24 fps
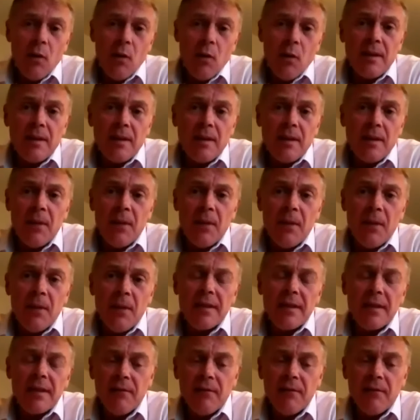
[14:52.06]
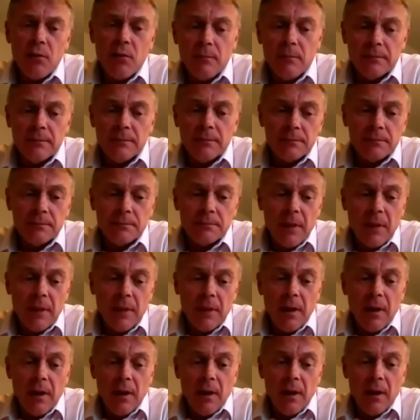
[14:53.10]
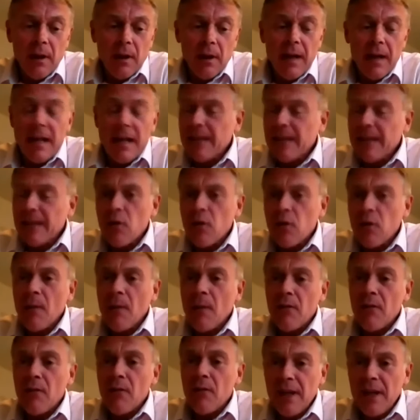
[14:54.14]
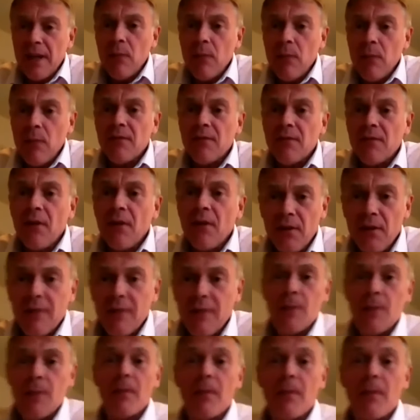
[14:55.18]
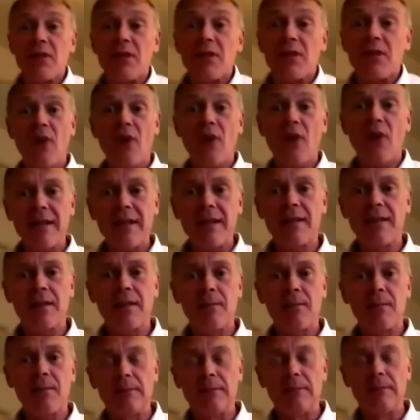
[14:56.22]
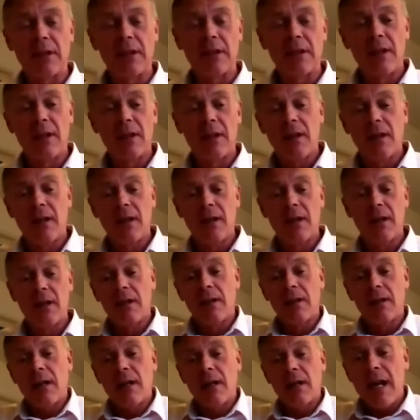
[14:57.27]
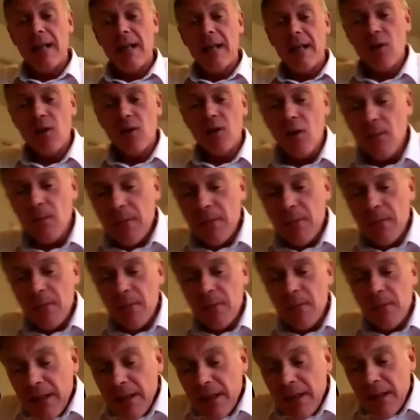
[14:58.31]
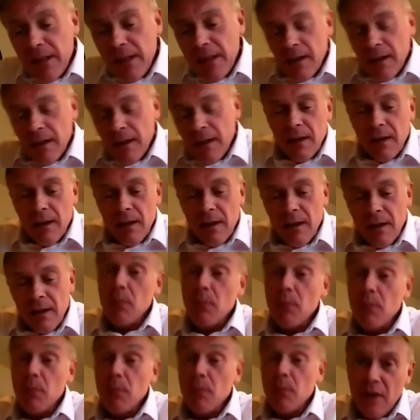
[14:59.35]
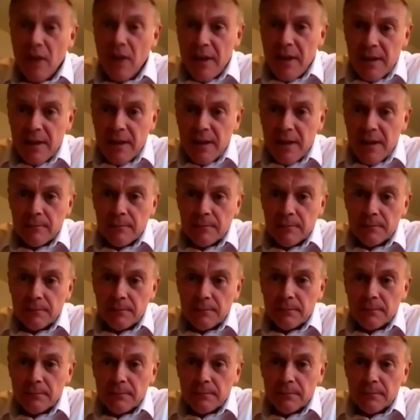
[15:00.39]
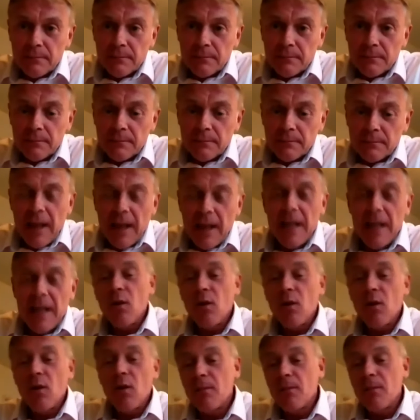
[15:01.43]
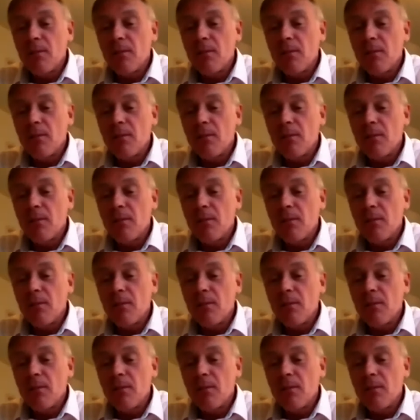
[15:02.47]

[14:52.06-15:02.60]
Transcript: Bob in the staff room and I said to him, I really was fond of him. I was attracted to him. And he told me that he was a Christian. He told me all